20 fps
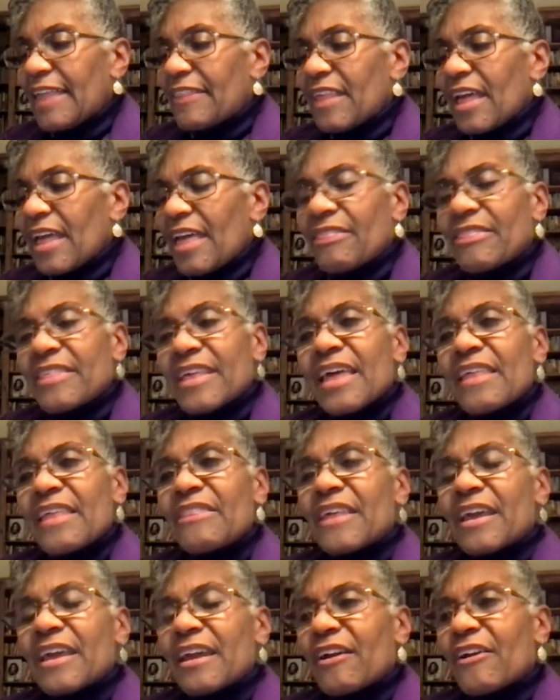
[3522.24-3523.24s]
And
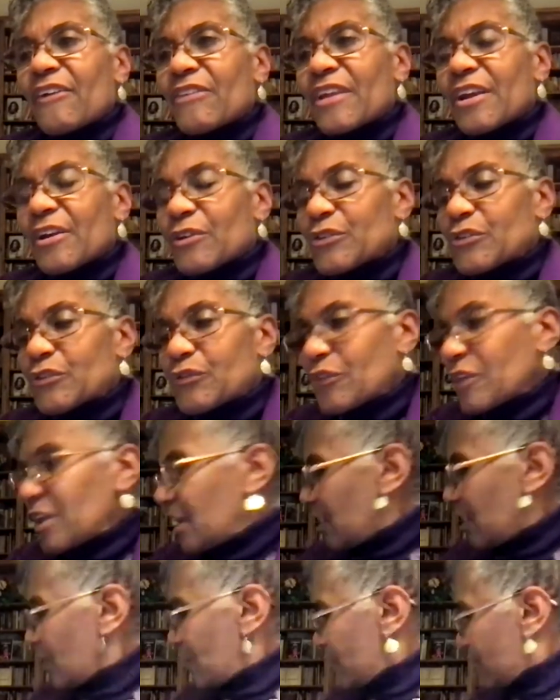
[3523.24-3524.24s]
then there's
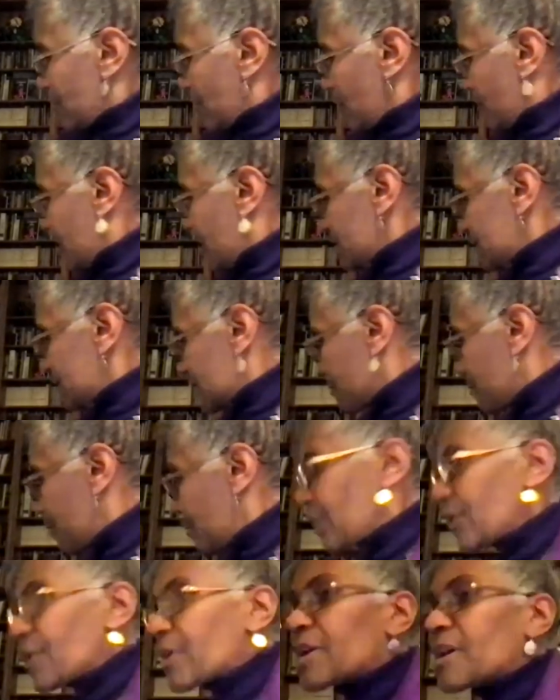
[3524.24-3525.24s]
fear, you know, there's a
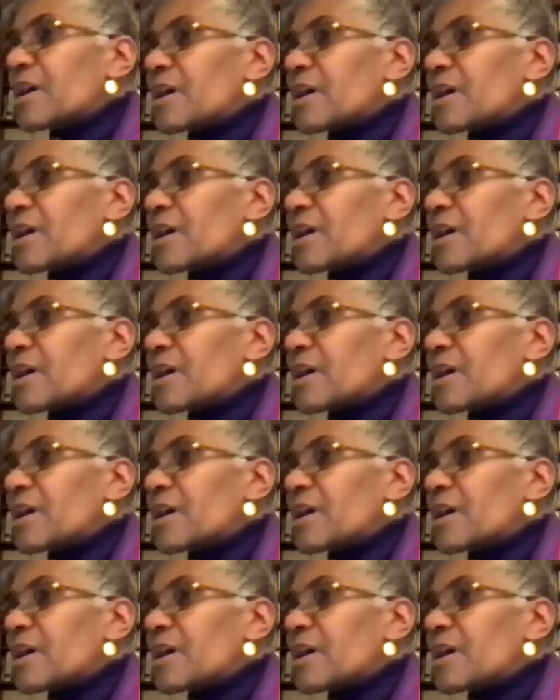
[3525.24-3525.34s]
book,